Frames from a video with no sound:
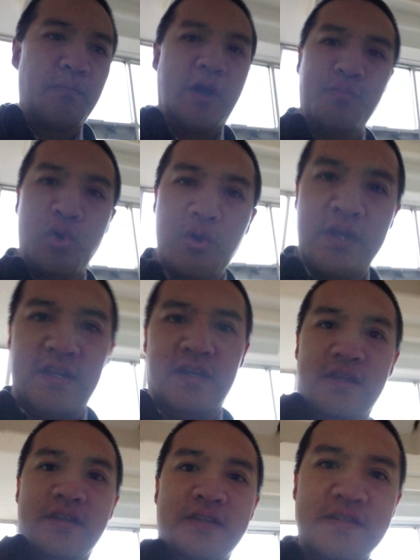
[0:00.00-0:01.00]
My point
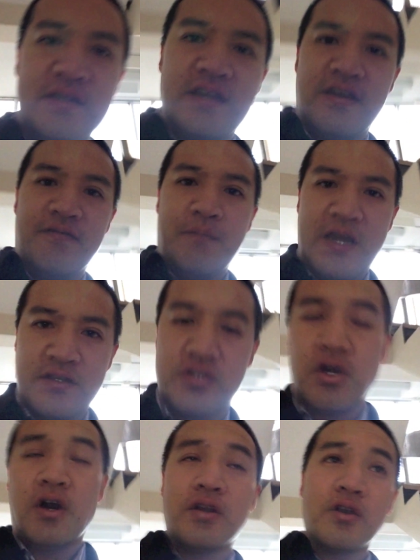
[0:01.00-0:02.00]
is, if my
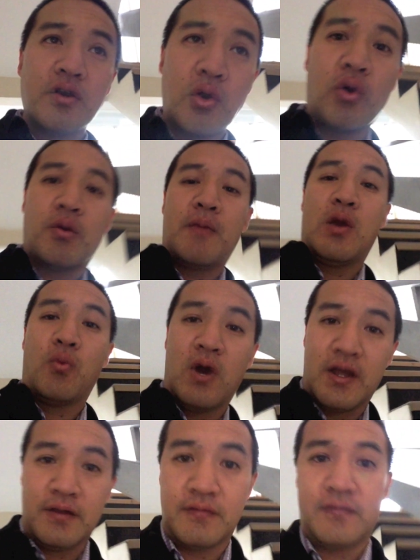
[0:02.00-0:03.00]
daughter or my
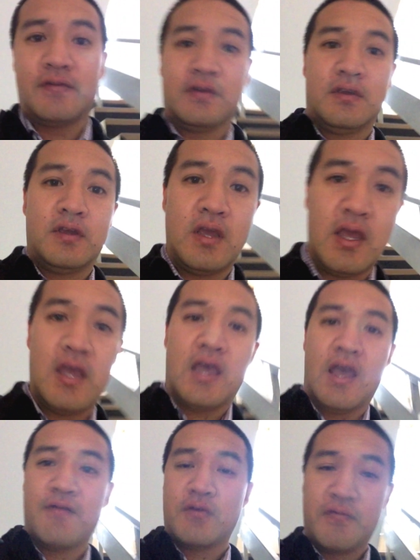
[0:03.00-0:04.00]
wife
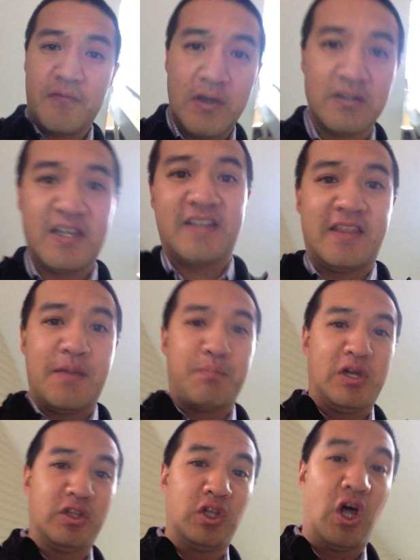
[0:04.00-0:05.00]
ever felt like they
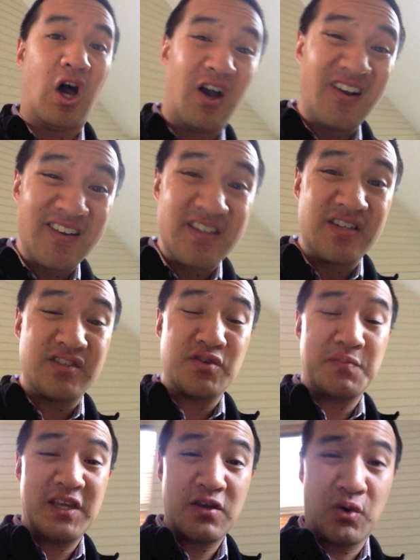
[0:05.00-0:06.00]
belonged to
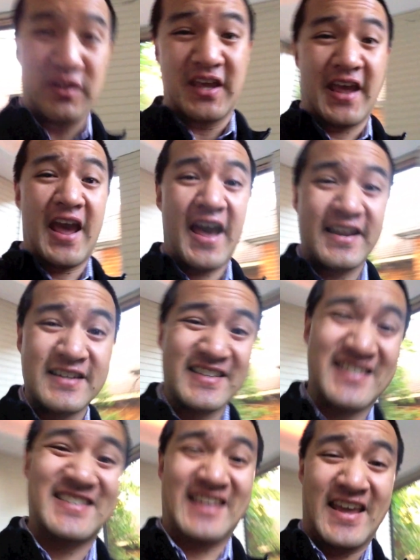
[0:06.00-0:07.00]
me or they had to
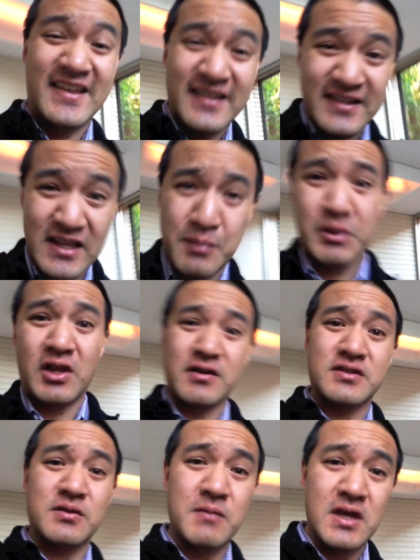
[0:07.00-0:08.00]
say that they
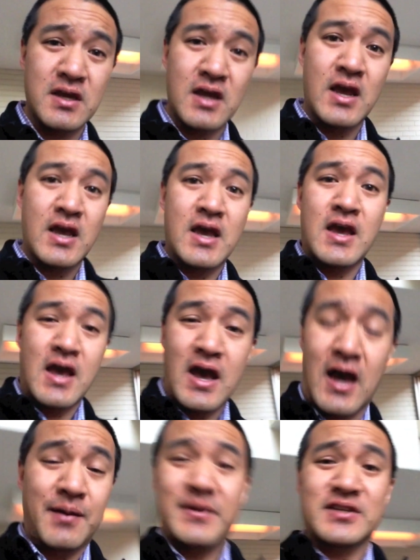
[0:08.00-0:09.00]
belonged to me,
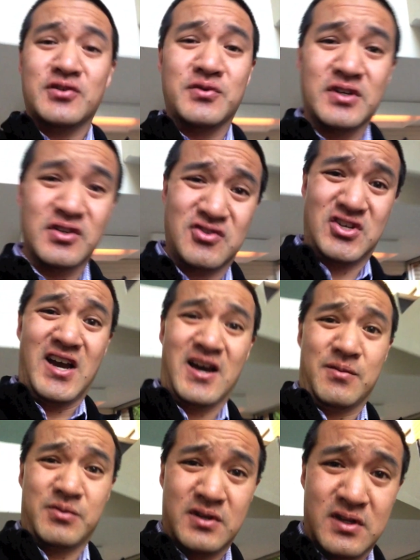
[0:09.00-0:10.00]
I'm not doing a good job.